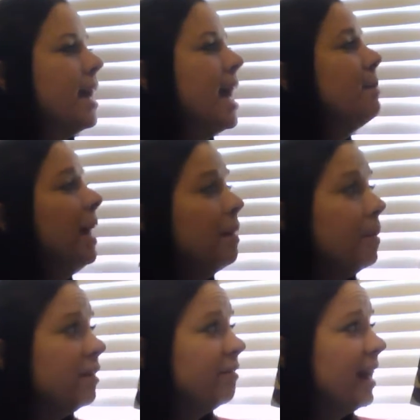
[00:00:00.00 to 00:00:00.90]
Am I a
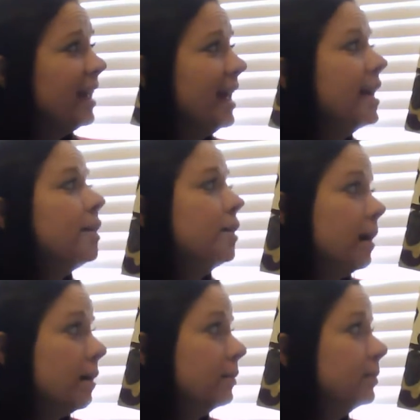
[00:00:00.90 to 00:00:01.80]
butterfly yet?
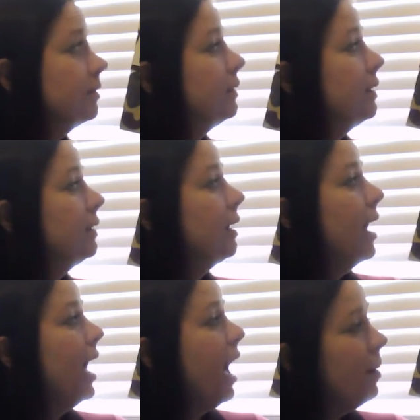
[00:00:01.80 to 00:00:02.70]
No.
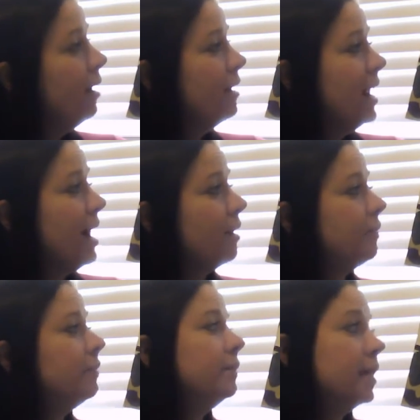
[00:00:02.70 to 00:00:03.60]
How about now?
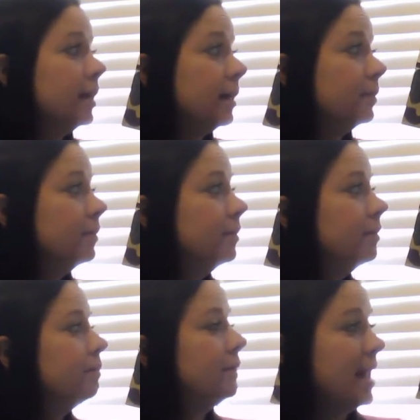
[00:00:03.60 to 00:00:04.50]
No.
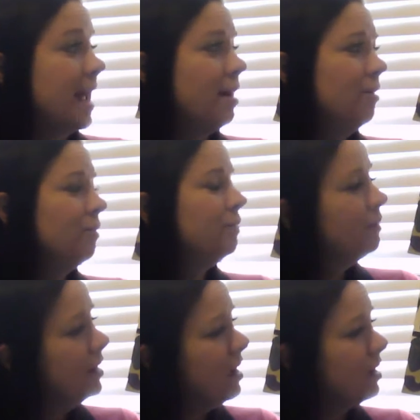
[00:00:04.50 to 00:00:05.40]
Now?
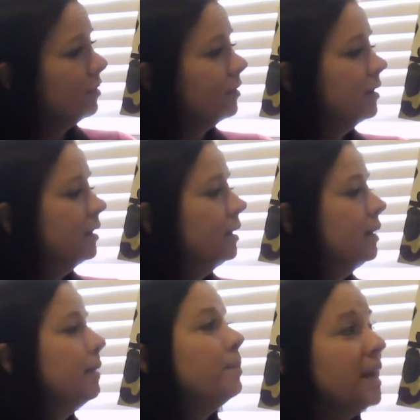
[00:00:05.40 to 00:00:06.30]
No.
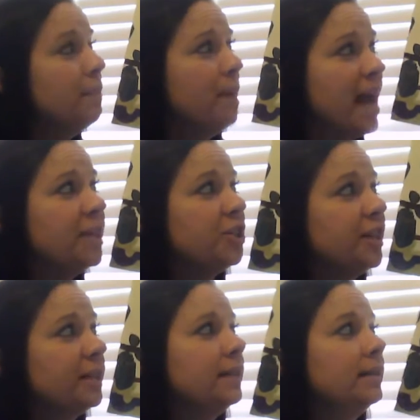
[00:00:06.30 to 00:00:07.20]
Be patient.